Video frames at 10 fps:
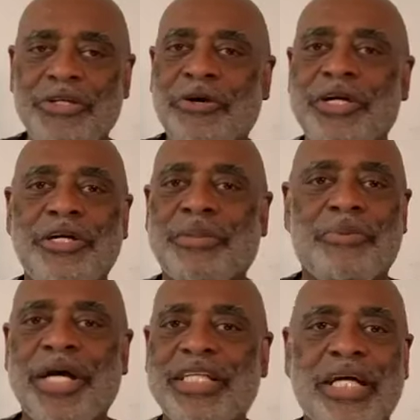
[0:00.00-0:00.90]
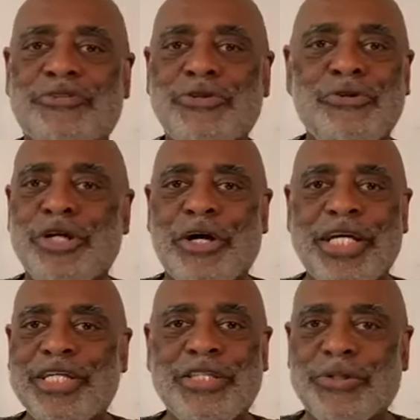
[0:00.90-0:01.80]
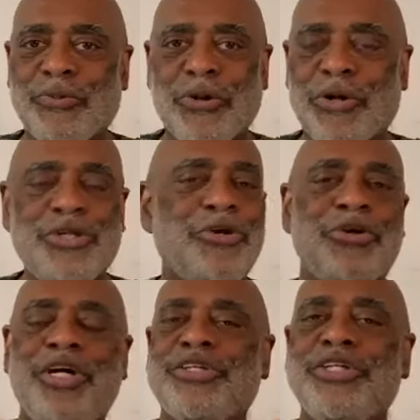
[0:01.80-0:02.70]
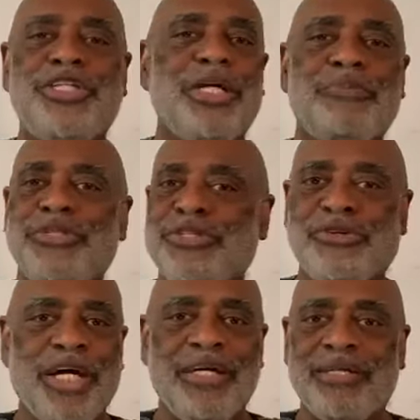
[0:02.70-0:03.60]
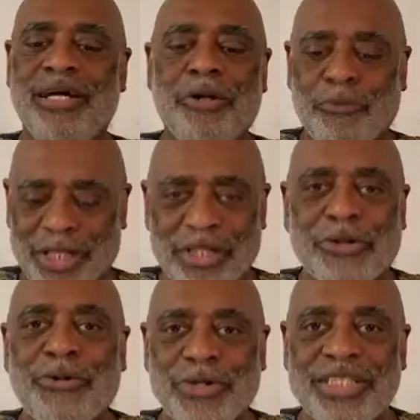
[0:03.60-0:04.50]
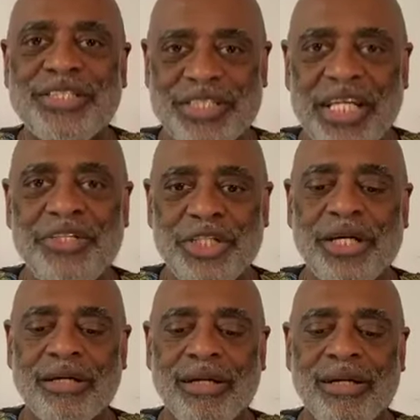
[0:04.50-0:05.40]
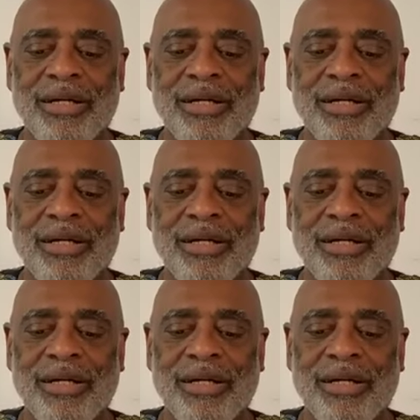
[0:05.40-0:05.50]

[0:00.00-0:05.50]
you're here to bring that true learning to the world. You're here to demonstrate what the Course is teaching.